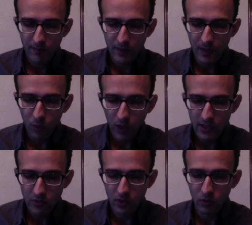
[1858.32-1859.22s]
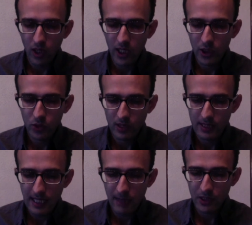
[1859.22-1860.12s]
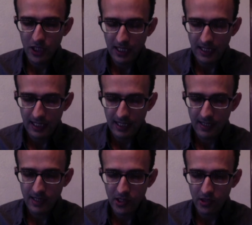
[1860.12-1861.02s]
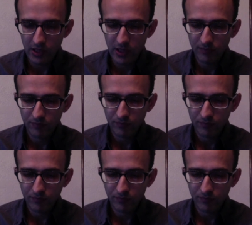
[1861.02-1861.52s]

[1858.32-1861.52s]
then what is required to establish a necessary,